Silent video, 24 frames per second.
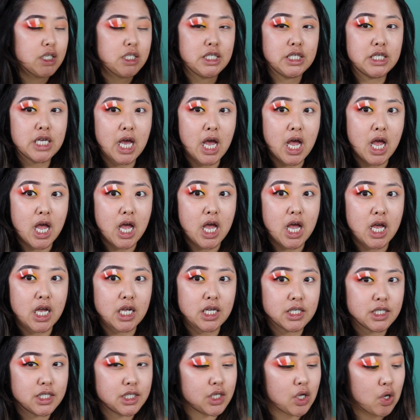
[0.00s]

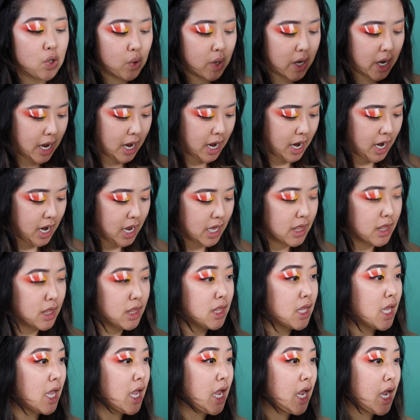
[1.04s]
Yes. Okay,
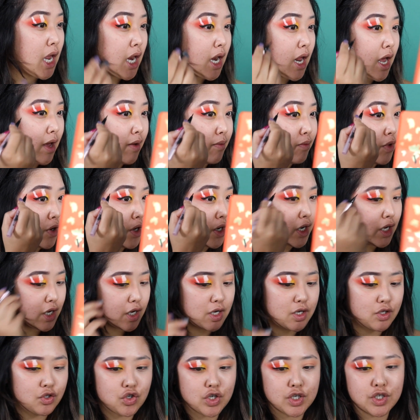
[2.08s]
and then I'm
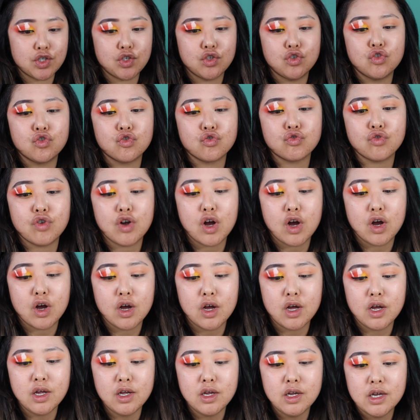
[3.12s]
gonna just
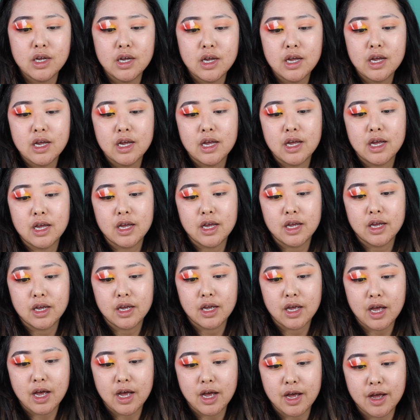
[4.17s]
draw.
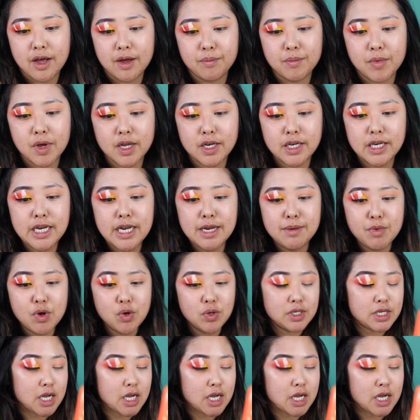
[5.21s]
Nemo